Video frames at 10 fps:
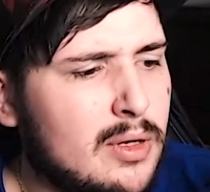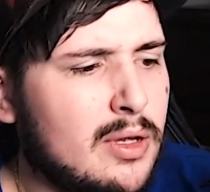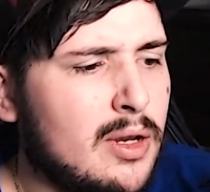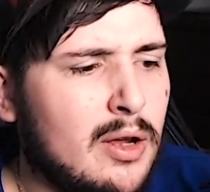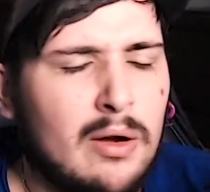
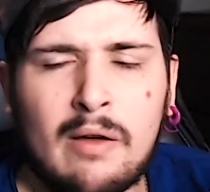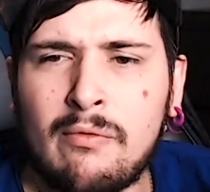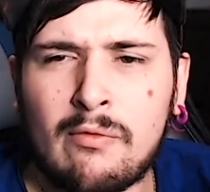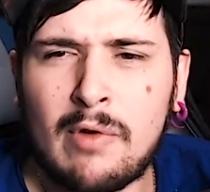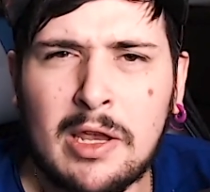You know, I have
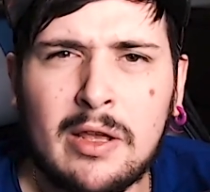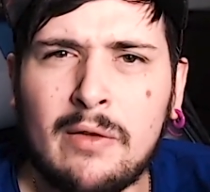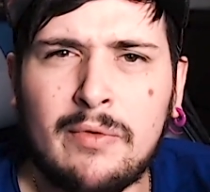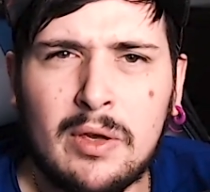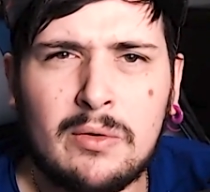regular
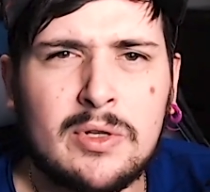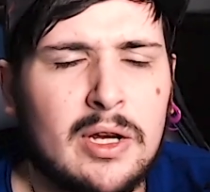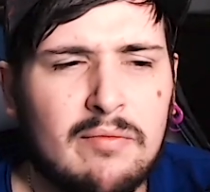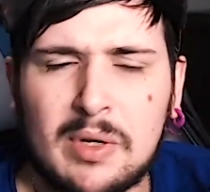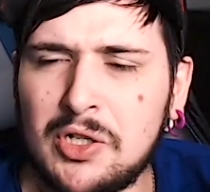viewers, I
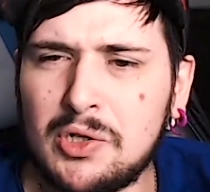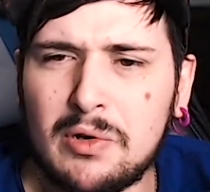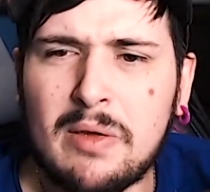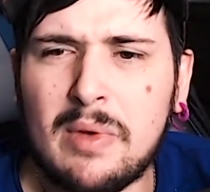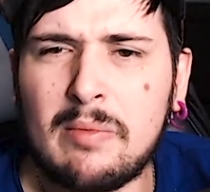have my
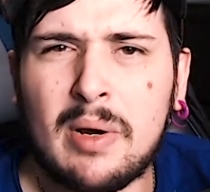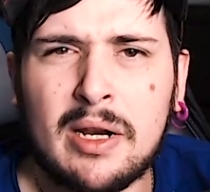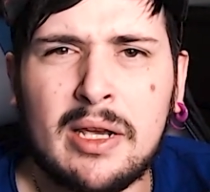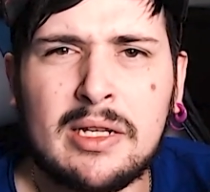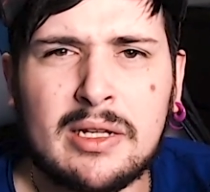streaming
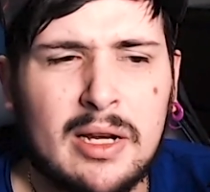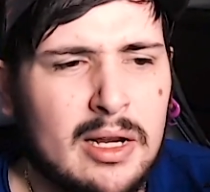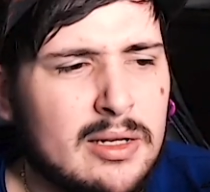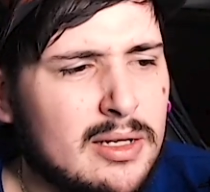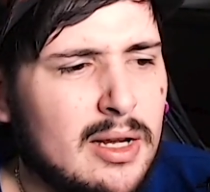buddies,
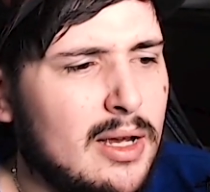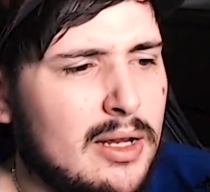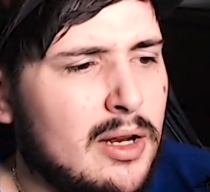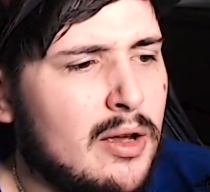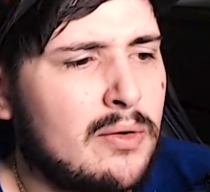and,
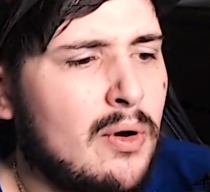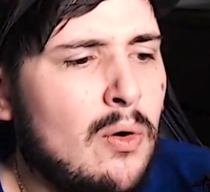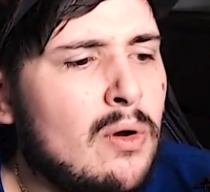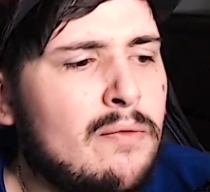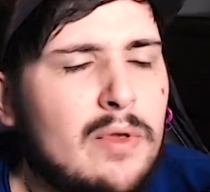you know,
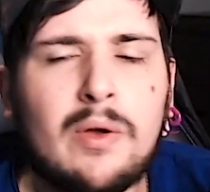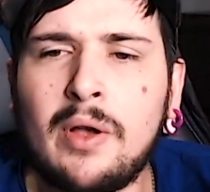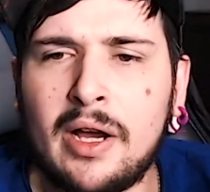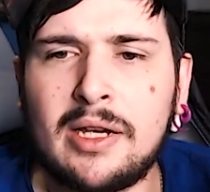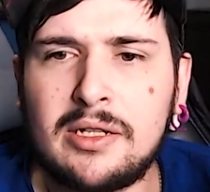all of you
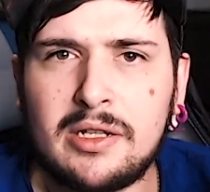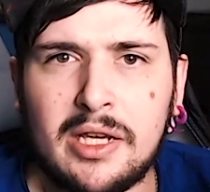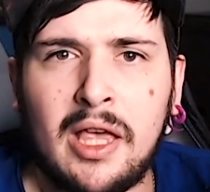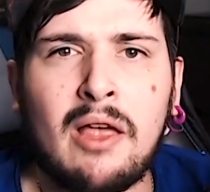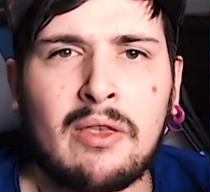guys
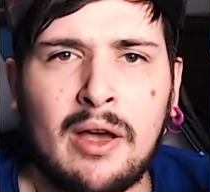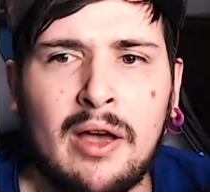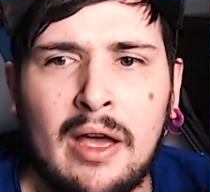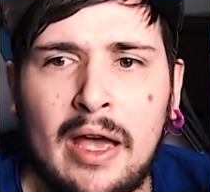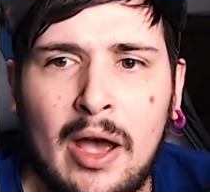together
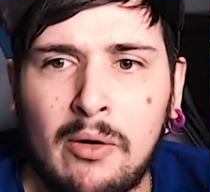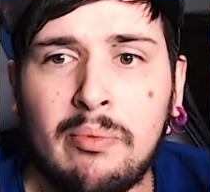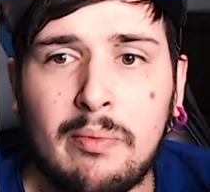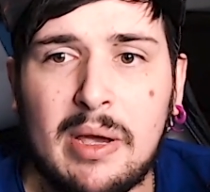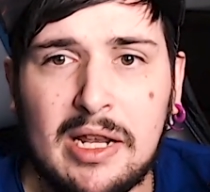help
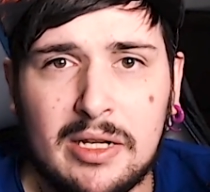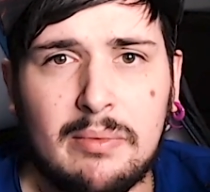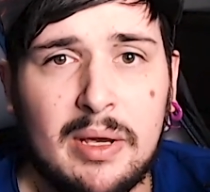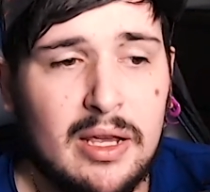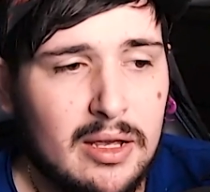me to
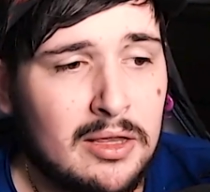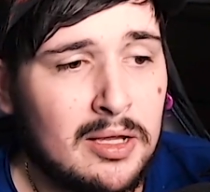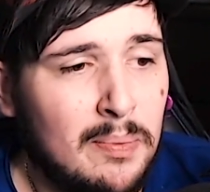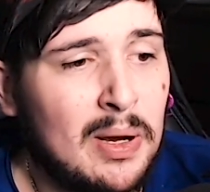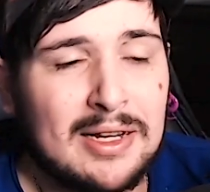be the
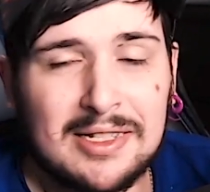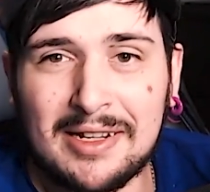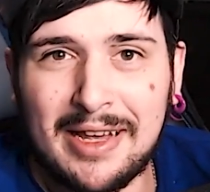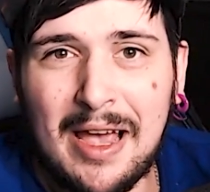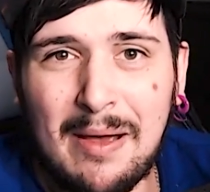person
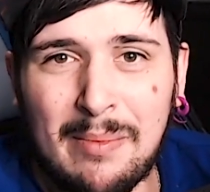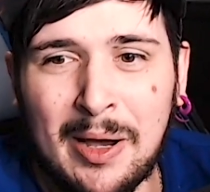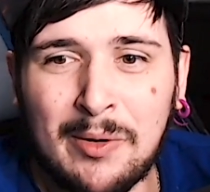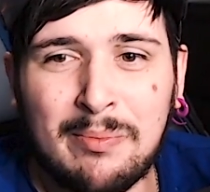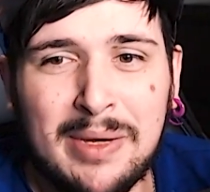I am,
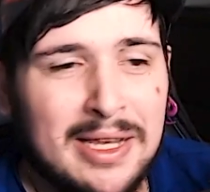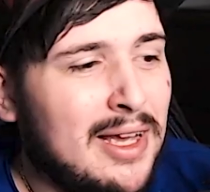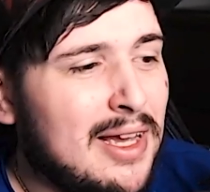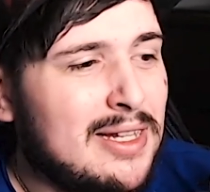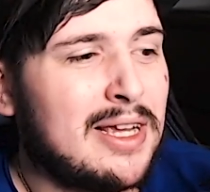help me
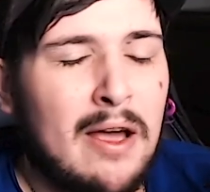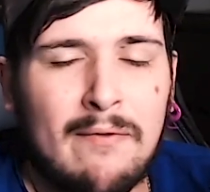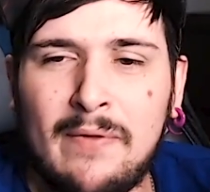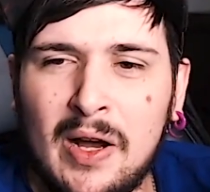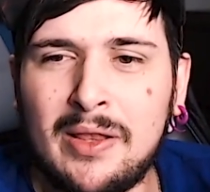to get
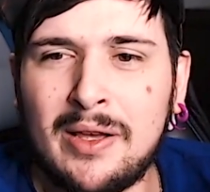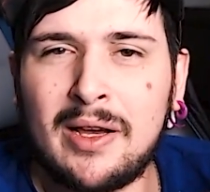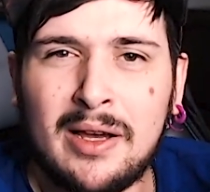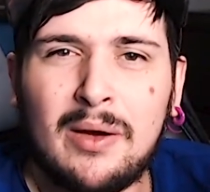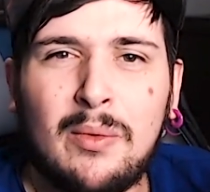further
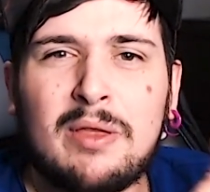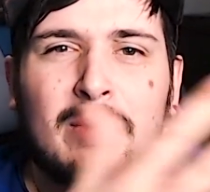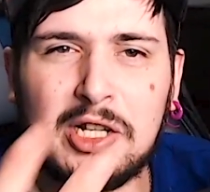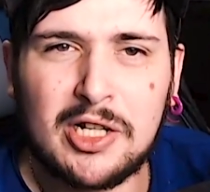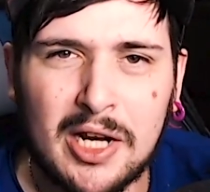with my
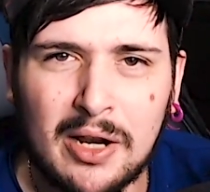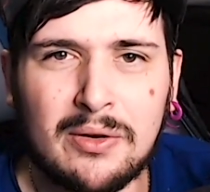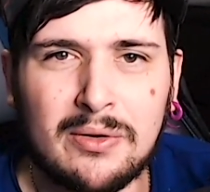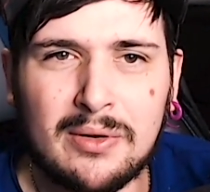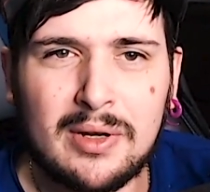
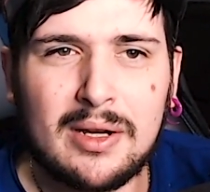channel.